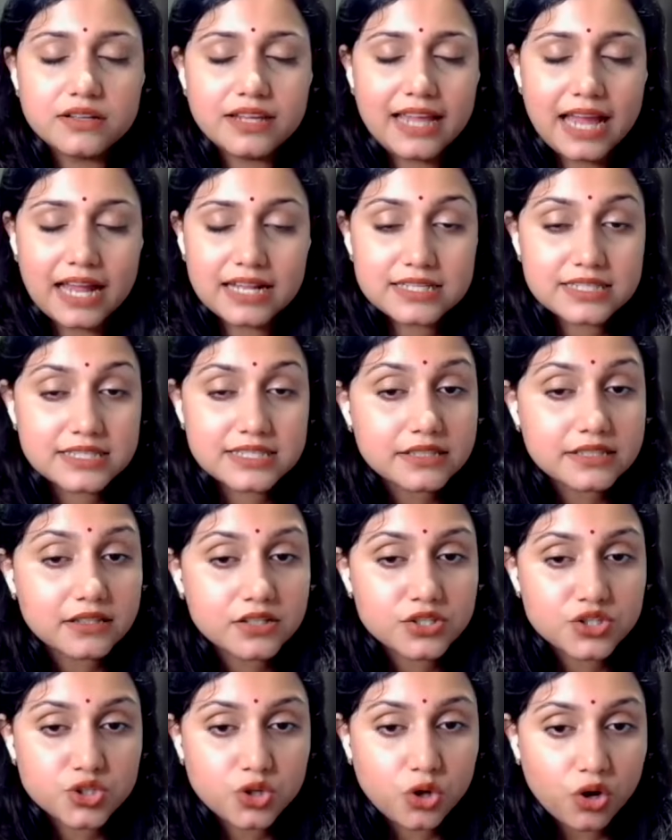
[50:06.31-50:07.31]
Cancer,
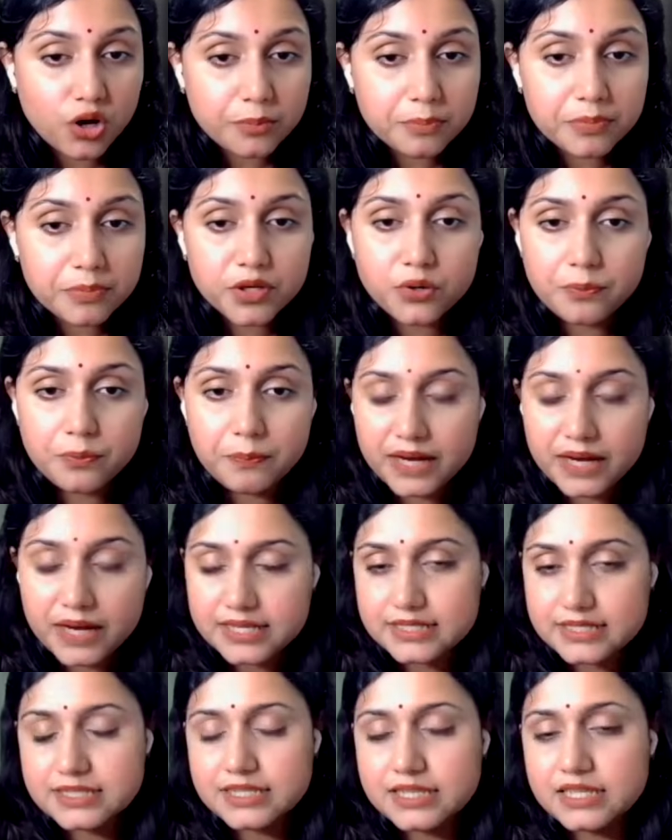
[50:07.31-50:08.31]
Scorpio,
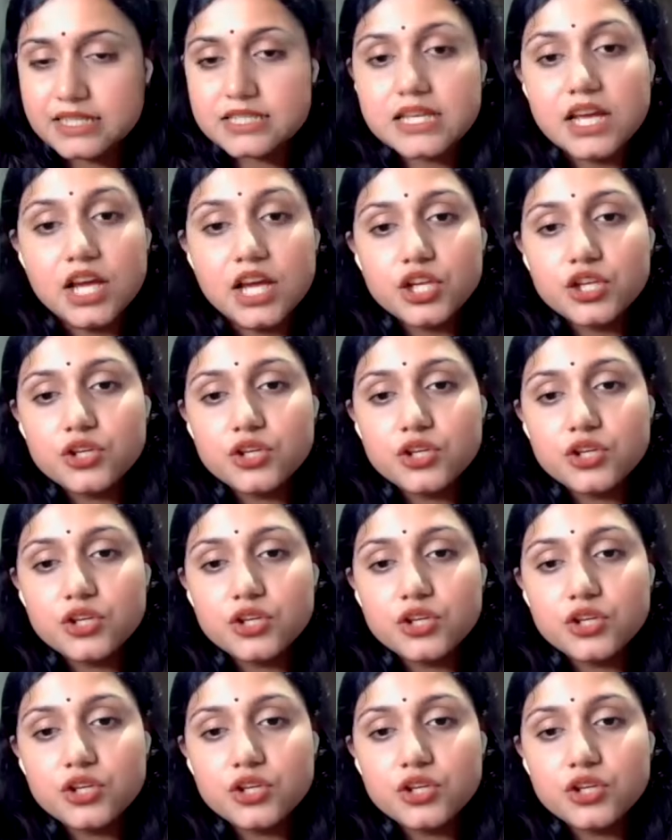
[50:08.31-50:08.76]
Pisces.